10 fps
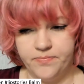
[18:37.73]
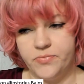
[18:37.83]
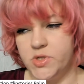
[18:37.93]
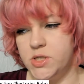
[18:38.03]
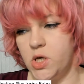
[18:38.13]

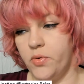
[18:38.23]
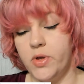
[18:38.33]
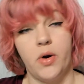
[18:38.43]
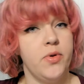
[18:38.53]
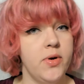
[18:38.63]
So, you
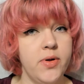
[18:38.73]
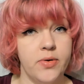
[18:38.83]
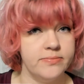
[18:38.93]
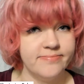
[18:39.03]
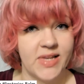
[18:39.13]
know, you do
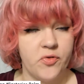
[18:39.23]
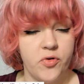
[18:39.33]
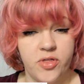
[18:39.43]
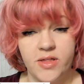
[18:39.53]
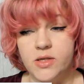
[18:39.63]
you. If
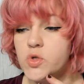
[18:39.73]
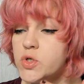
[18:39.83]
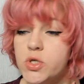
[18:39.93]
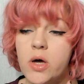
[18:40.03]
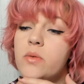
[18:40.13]
you think this
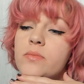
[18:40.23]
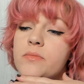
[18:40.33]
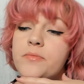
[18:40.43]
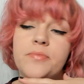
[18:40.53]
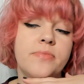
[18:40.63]
looks good,
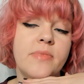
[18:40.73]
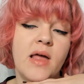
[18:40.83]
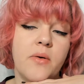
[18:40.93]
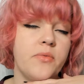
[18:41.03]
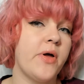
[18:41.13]

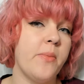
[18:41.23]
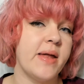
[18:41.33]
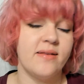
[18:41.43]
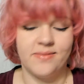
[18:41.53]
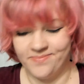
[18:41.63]
I would
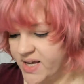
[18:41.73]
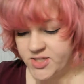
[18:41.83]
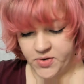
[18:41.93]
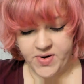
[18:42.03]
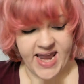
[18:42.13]
recommend.
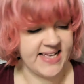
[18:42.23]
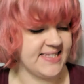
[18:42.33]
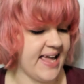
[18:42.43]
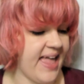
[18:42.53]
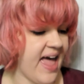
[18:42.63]
So
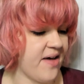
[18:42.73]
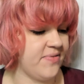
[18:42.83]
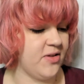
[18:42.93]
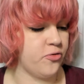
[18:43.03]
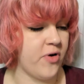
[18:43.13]
next I
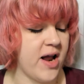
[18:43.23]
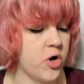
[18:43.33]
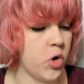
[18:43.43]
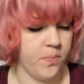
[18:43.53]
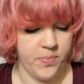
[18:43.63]
have the
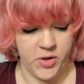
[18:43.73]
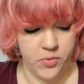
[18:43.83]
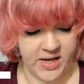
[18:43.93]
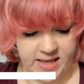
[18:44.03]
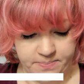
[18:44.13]
Rare
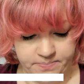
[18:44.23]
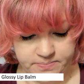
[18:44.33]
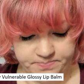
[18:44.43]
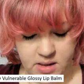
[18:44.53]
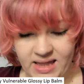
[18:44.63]
Beauty
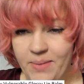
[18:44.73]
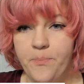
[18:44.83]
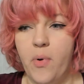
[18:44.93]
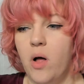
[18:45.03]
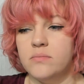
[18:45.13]

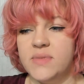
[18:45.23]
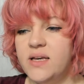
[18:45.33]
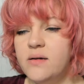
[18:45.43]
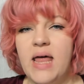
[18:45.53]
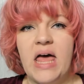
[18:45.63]
Lip Balm. They
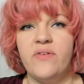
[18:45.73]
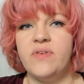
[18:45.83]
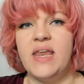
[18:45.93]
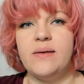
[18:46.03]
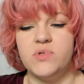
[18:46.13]
don't have
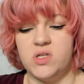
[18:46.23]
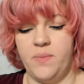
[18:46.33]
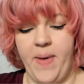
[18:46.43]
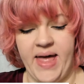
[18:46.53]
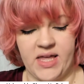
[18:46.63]
names on
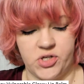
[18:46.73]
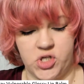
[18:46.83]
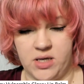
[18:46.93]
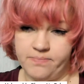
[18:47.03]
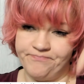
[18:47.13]
the
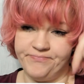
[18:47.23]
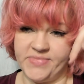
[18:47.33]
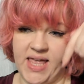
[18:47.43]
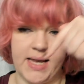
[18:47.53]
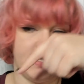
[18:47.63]
packaging. Again,